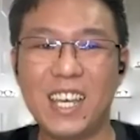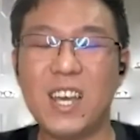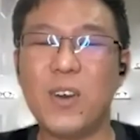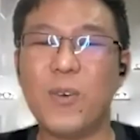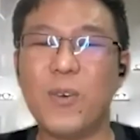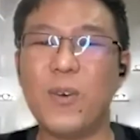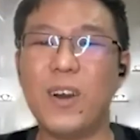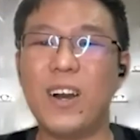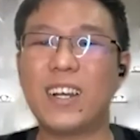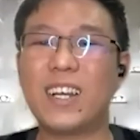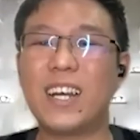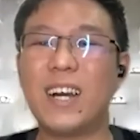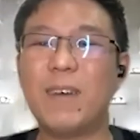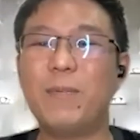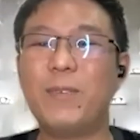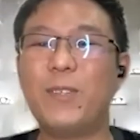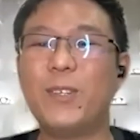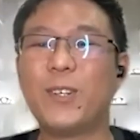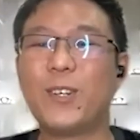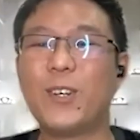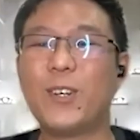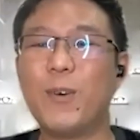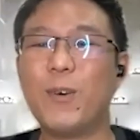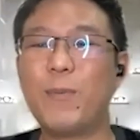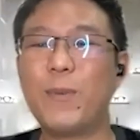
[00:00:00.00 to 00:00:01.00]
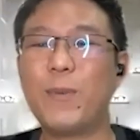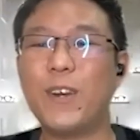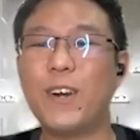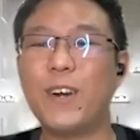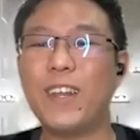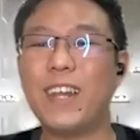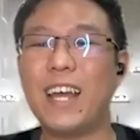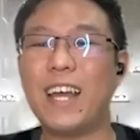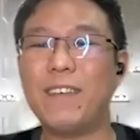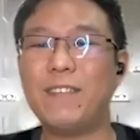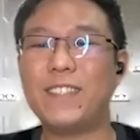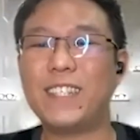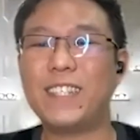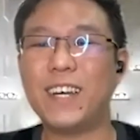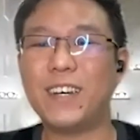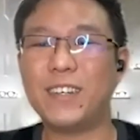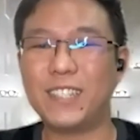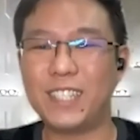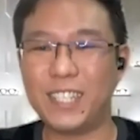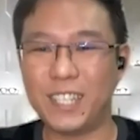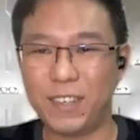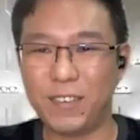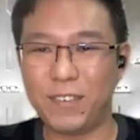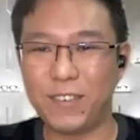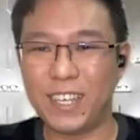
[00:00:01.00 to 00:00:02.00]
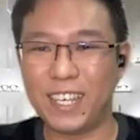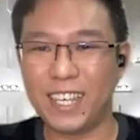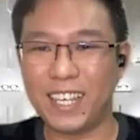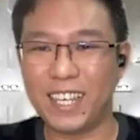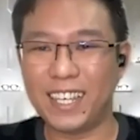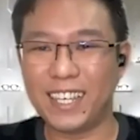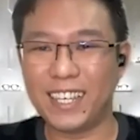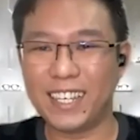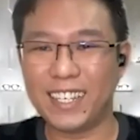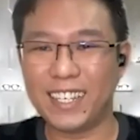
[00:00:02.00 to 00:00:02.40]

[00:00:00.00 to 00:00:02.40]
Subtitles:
Welcome to Go Pure Lifestyle TV.